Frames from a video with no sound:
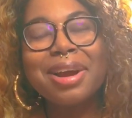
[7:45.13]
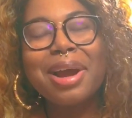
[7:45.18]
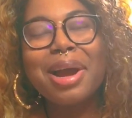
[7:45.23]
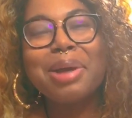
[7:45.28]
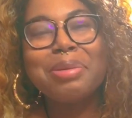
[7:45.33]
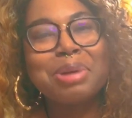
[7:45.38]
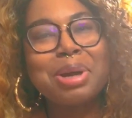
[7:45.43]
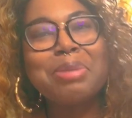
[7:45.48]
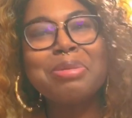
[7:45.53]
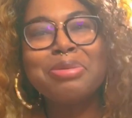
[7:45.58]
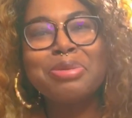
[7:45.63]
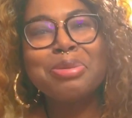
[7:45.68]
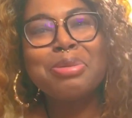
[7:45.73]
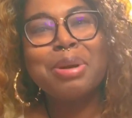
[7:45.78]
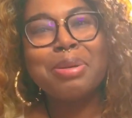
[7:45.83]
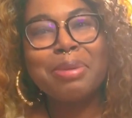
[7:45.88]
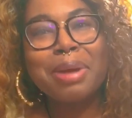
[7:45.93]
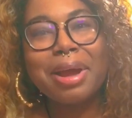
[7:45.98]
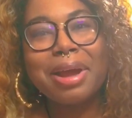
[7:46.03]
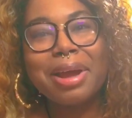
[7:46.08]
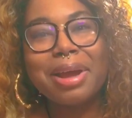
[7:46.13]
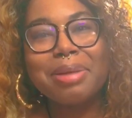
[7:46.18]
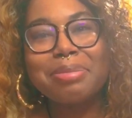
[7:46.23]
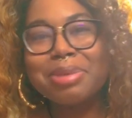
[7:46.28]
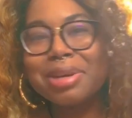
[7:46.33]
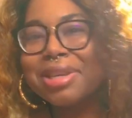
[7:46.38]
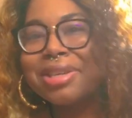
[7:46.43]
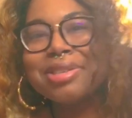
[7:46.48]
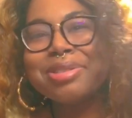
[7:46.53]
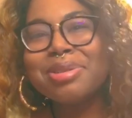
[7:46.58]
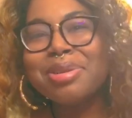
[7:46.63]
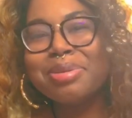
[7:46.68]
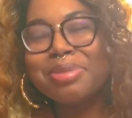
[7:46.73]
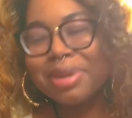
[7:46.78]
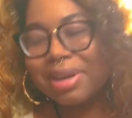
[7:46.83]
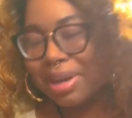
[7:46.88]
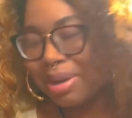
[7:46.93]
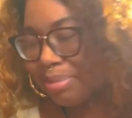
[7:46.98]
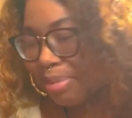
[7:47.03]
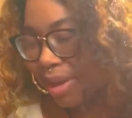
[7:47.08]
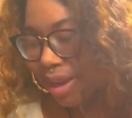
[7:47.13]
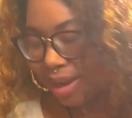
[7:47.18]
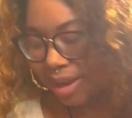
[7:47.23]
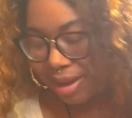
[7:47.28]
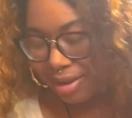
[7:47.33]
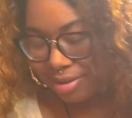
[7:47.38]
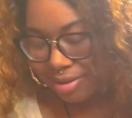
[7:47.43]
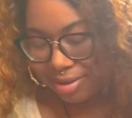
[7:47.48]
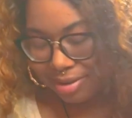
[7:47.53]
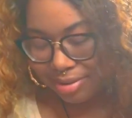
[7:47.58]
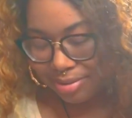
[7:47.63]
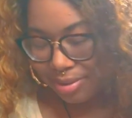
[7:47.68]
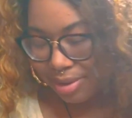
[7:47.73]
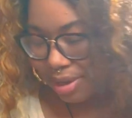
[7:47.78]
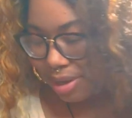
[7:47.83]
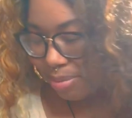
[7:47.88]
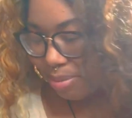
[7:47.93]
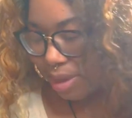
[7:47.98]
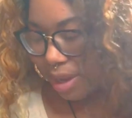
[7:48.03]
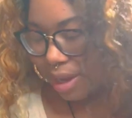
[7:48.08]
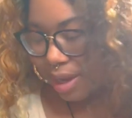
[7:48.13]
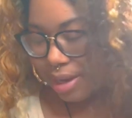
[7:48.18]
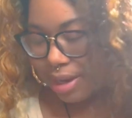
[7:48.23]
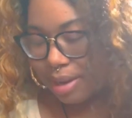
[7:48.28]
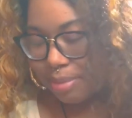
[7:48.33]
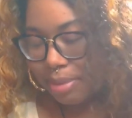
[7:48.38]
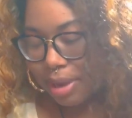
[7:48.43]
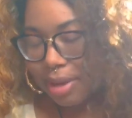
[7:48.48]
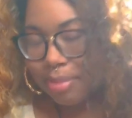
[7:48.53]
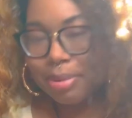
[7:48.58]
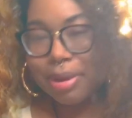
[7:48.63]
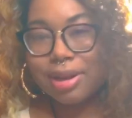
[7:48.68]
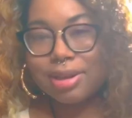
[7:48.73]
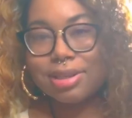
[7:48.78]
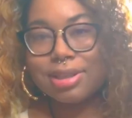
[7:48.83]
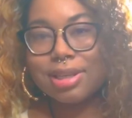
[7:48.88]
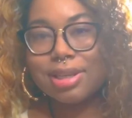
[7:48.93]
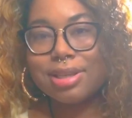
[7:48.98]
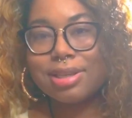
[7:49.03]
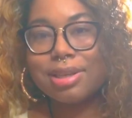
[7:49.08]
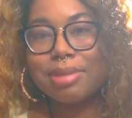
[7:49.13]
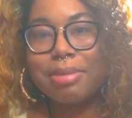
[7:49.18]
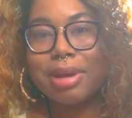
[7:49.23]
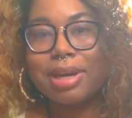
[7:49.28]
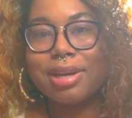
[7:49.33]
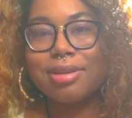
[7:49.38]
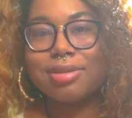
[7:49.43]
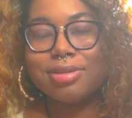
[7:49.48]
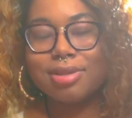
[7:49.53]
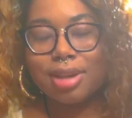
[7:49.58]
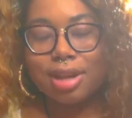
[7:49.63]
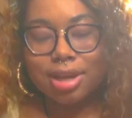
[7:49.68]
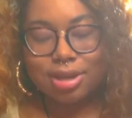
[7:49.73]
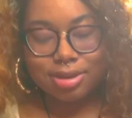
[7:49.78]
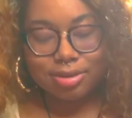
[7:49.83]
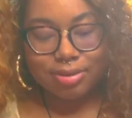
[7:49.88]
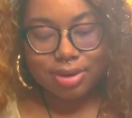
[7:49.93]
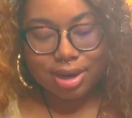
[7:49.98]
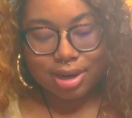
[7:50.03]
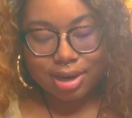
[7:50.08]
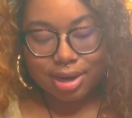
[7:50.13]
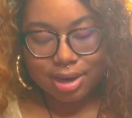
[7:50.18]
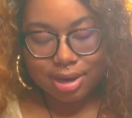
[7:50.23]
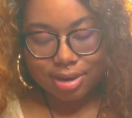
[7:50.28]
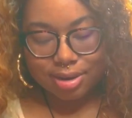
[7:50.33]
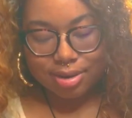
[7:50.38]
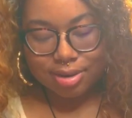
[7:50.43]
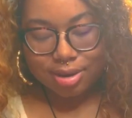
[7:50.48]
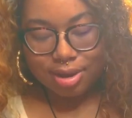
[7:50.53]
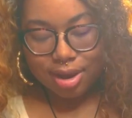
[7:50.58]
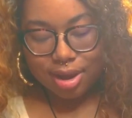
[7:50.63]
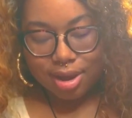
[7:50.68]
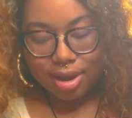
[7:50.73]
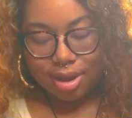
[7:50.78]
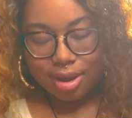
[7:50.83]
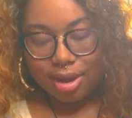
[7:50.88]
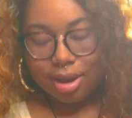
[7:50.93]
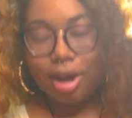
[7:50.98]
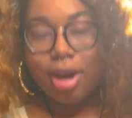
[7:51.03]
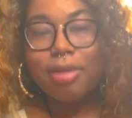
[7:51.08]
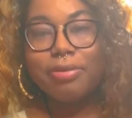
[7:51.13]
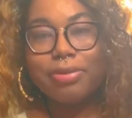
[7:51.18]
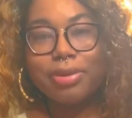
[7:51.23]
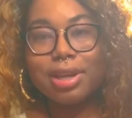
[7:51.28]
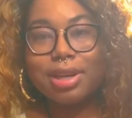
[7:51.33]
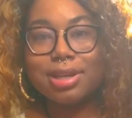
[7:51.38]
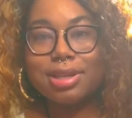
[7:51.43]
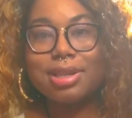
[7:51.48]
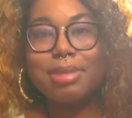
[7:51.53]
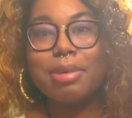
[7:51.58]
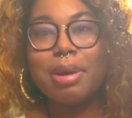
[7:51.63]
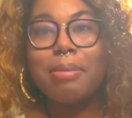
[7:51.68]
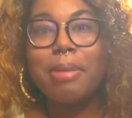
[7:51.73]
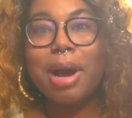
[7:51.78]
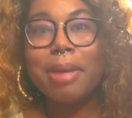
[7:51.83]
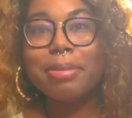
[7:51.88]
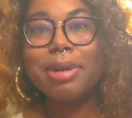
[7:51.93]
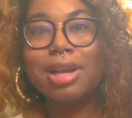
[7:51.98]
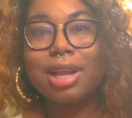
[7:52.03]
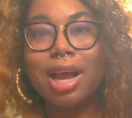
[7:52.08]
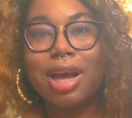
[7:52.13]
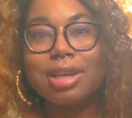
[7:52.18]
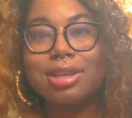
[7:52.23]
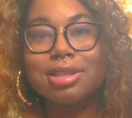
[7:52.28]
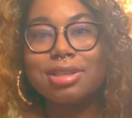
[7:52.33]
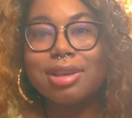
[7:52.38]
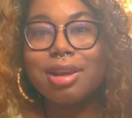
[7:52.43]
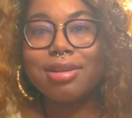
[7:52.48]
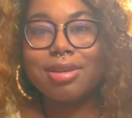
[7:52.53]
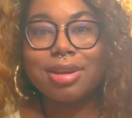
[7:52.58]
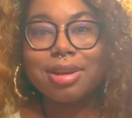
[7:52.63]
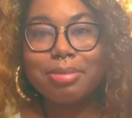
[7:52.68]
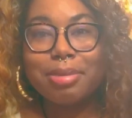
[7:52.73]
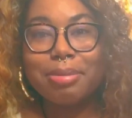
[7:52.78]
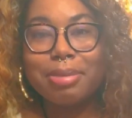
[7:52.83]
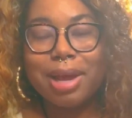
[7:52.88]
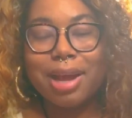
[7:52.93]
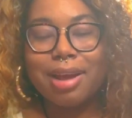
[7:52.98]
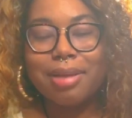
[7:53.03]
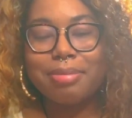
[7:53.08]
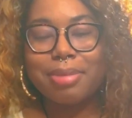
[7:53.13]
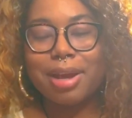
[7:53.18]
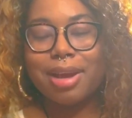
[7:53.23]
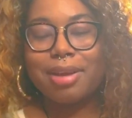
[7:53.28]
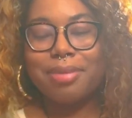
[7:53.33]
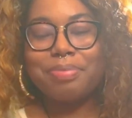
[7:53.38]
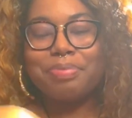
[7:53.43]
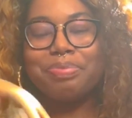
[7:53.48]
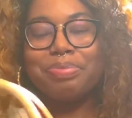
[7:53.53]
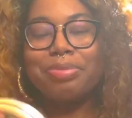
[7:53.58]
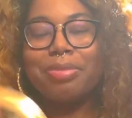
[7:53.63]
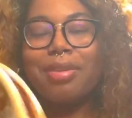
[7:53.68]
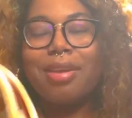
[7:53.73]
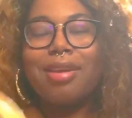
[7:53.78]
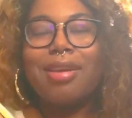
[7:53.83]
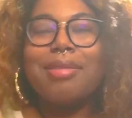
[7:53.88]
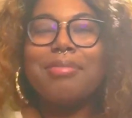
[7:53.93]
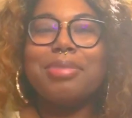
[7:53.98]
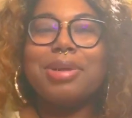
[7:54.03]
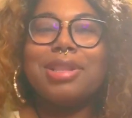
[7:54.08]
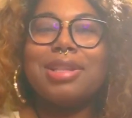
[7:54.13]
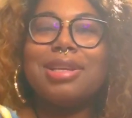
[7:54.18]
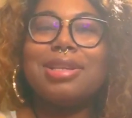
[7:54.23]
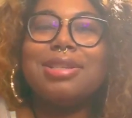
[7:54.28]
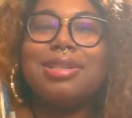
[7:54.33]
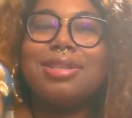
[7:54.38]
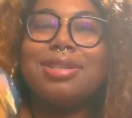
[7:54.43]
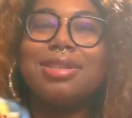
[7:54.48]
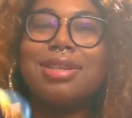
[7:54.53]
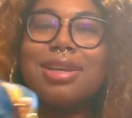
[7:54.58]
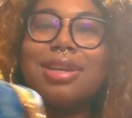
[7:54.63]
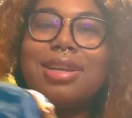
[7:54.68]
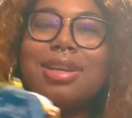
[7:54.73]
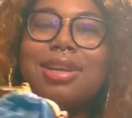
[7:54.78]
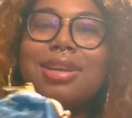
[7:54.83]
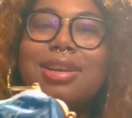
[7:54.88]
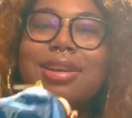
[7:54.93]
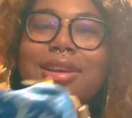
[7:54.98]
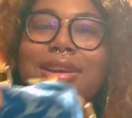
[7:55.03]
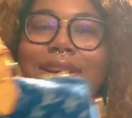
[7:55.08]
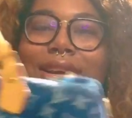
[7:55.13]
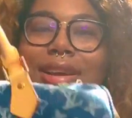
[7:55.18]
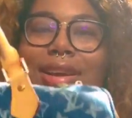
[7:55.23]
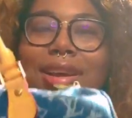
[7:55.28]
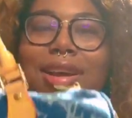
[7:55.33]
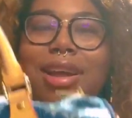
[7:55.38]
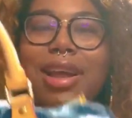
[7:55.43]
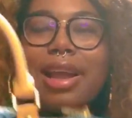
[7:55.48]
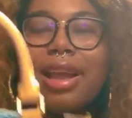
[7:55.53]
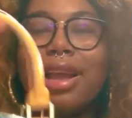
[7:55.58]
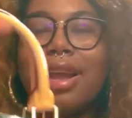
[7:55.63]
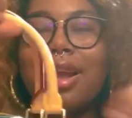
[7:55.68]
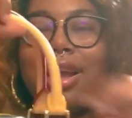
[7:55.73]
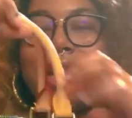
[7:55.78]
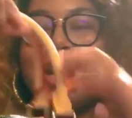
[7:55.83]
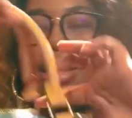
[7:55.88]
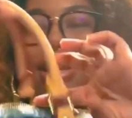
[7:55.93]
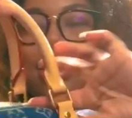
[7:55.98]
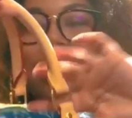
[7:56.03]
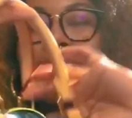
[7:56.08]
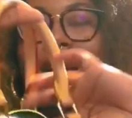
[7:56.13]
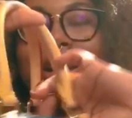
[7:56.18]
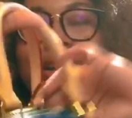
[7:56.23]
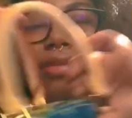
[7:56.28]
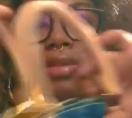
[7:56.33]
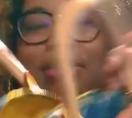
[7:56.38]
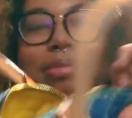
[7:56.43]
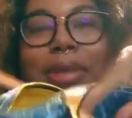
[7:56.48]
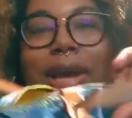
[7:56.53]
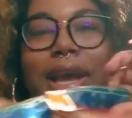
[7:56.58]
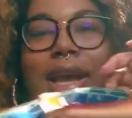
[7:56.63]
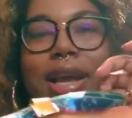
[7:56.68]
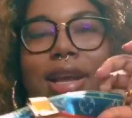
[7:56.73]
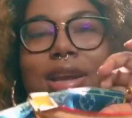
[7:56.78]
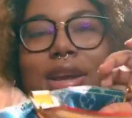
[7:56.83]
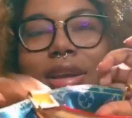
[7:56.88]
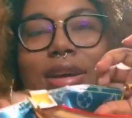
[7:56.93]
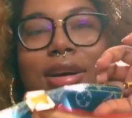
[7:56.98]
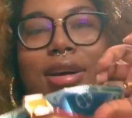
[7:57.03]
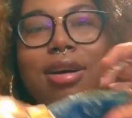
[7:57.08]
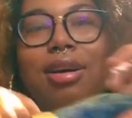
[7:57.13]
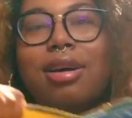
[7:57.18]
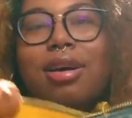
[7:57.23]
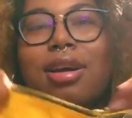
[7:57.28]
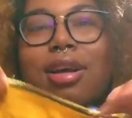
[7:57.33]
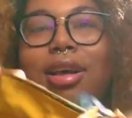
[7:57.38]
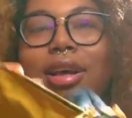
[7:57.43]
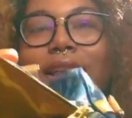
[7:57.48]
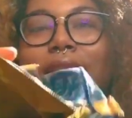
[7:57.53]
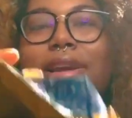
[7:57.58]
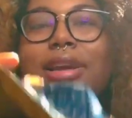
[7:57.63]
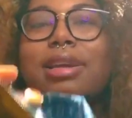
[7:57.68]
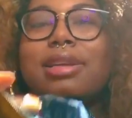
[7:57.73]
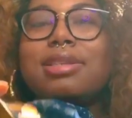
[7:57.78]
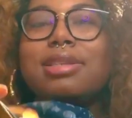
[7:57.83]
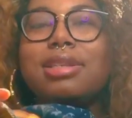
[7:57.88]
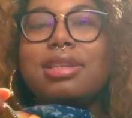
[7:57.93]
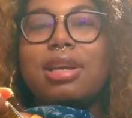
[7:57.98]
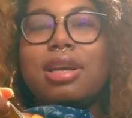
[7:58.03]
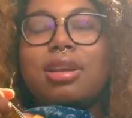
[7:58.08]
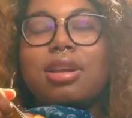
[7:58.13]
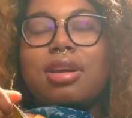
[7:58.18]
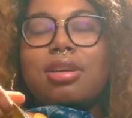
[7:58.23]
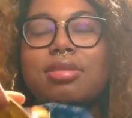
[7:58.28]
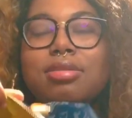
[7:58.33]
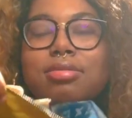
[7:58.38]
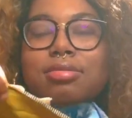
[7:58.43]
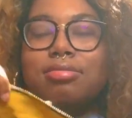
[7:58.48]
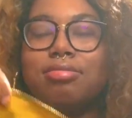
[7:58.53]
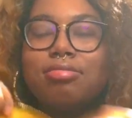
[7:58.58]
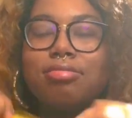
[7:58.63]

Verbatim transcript: I'm coming for my bag because you don't wear that bag. I know you don't wear that bag. That bag probably sitting in somebody else's closet right now. Hopefully it's in my mama closet so I can get my bag back. But this is it. And inside of the bag, y'all, it's yellow.